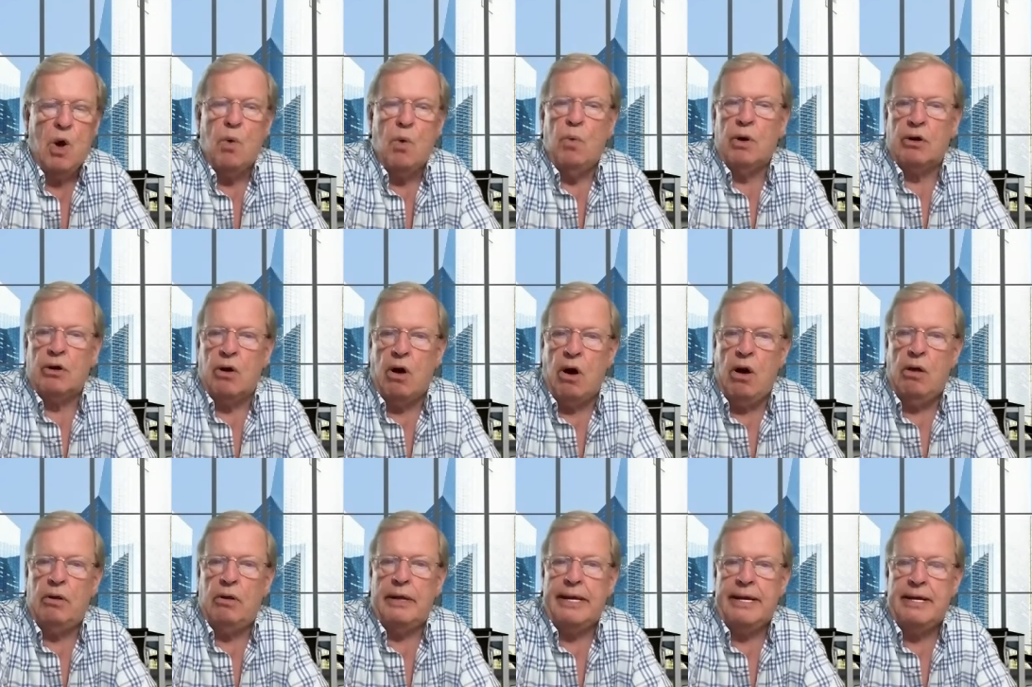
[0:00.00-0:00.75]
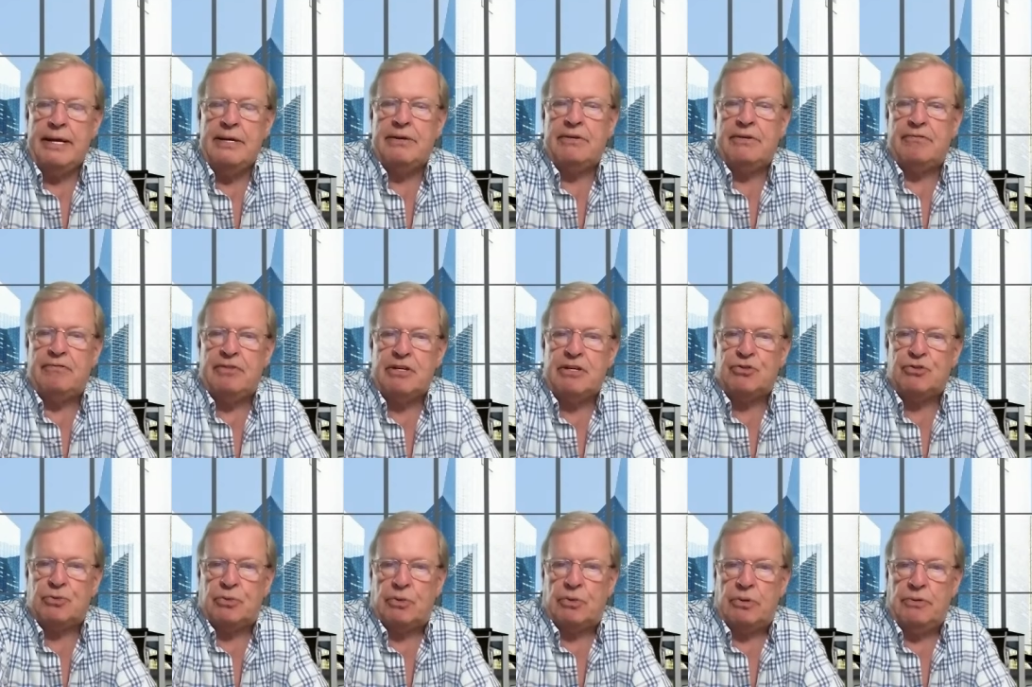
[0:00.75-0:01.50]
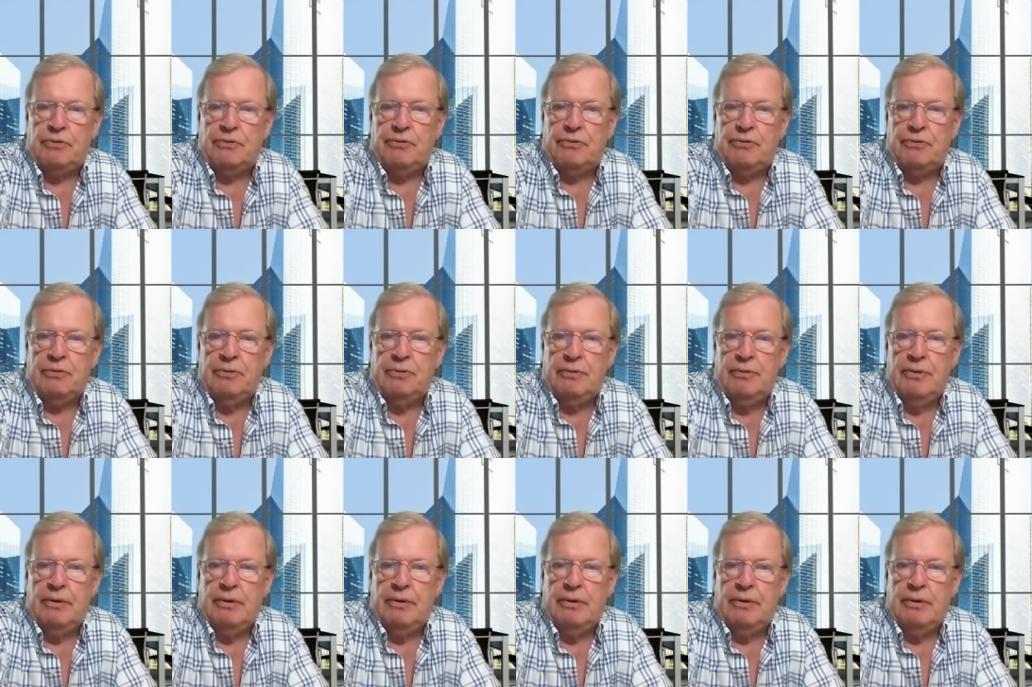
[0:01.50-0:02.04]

we're all individuals